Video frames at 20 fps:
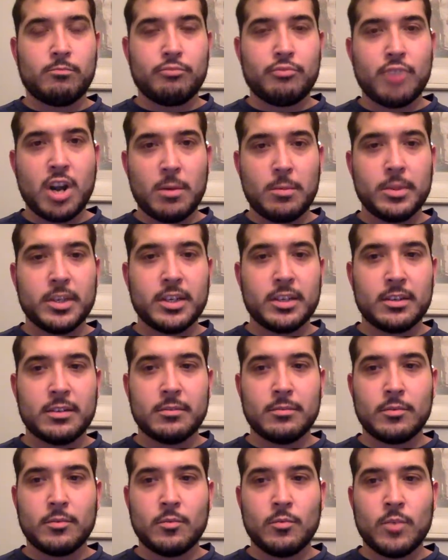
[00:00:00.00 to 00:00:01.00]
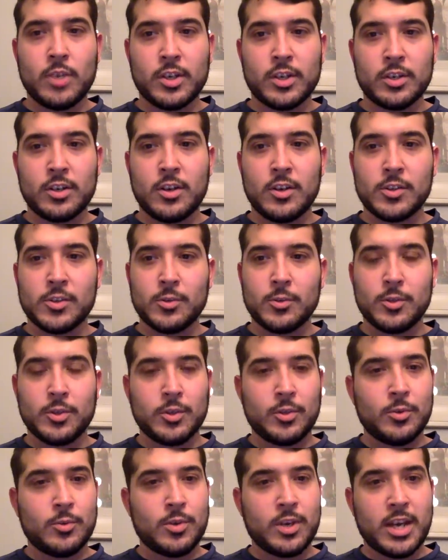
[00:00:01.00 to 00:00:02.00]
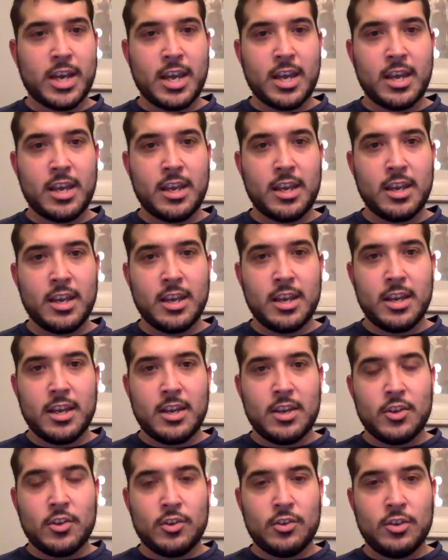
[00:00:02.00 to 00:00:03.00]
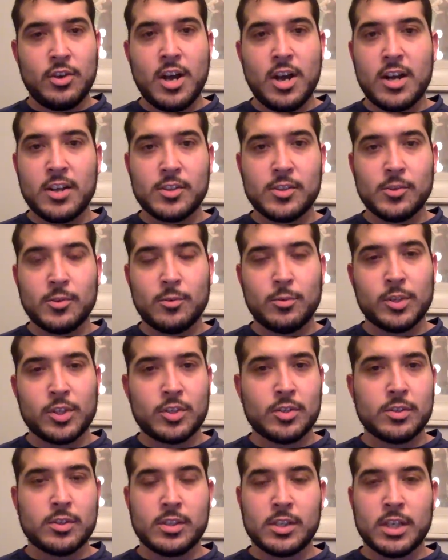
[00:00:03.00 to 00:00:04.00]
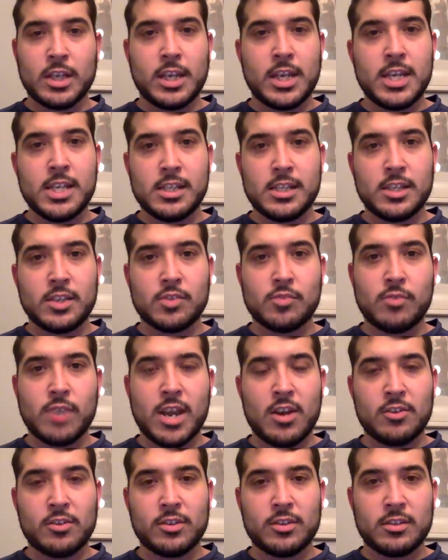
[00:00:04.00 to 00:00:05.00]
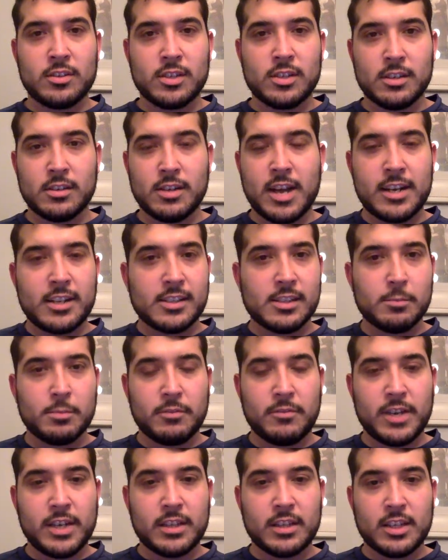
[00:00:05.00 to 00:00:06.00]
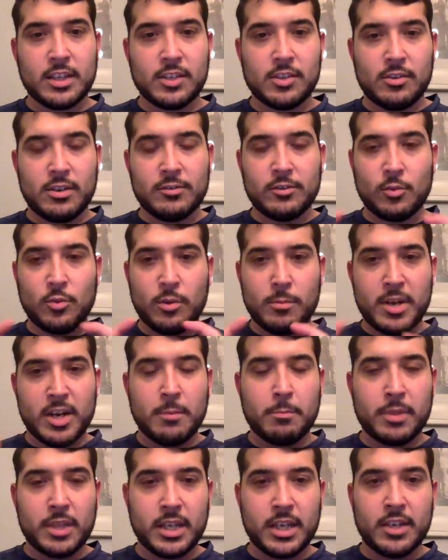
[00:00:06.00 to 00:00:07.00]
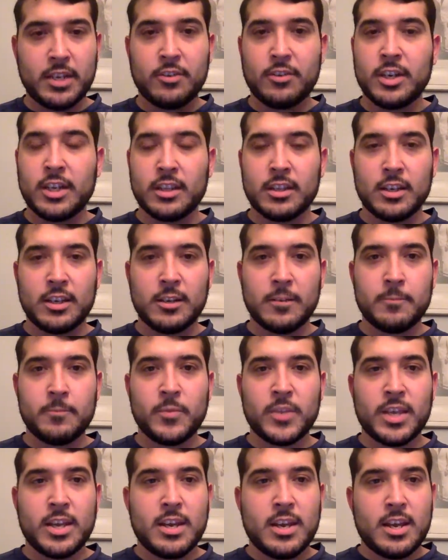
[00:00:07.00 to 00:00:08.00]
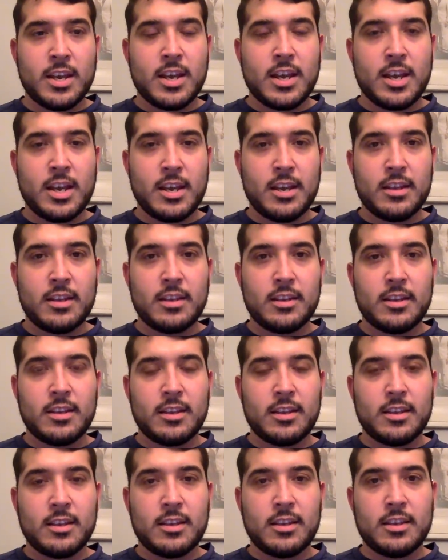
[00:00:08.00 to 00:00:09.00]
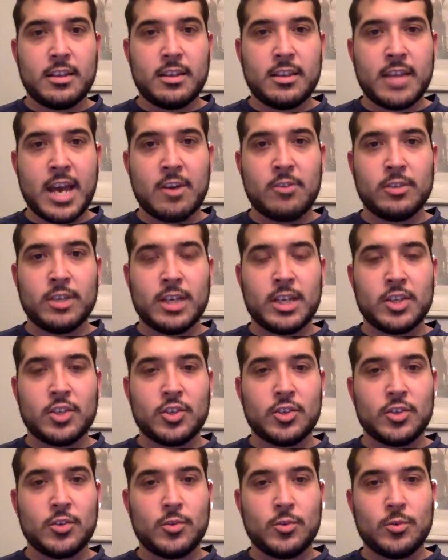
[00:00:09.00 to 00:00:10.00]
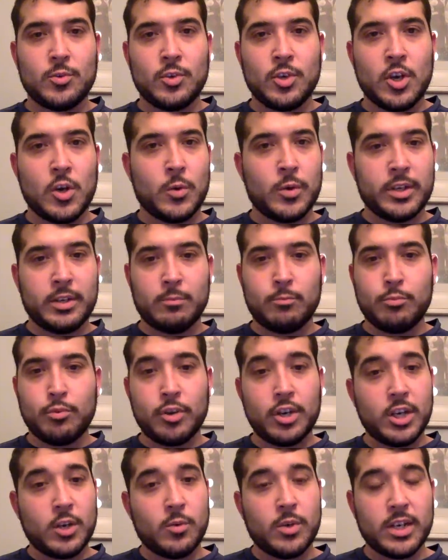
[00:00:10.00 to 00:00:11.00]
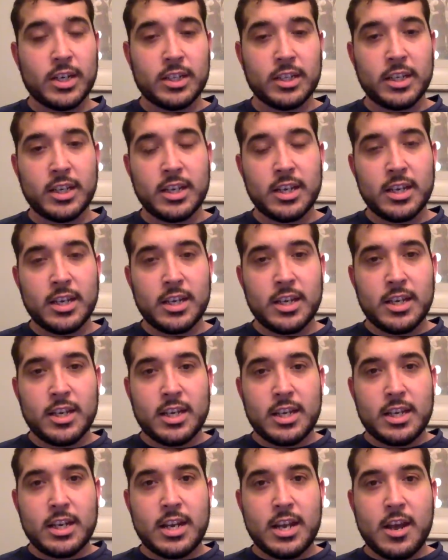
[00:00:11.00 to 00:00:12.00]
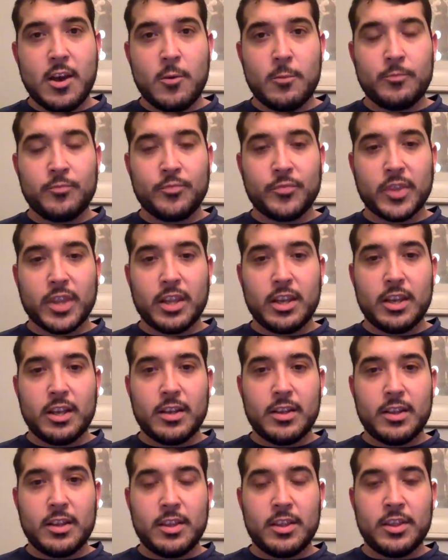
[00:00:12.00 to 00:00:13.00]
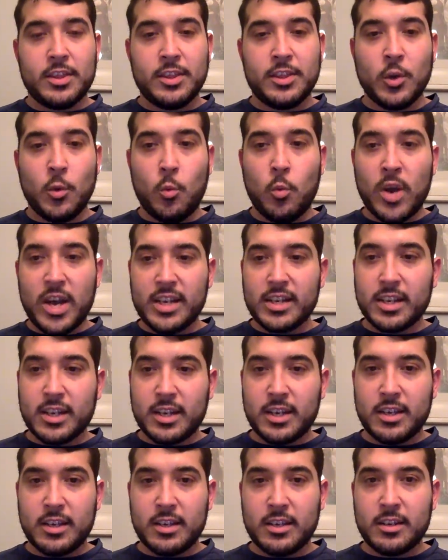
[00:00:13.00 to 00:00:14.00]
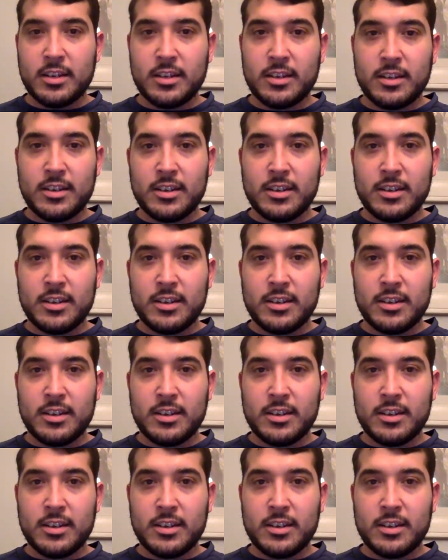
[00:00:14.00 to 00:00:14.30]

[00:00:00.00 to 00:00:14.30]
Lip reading: probably going to want to also do a nozzle, which is the easiest route to kind of simplify things. You don't have to worry about a plate or anything. And that'll get you going pretty quickly. Now, the wet kit,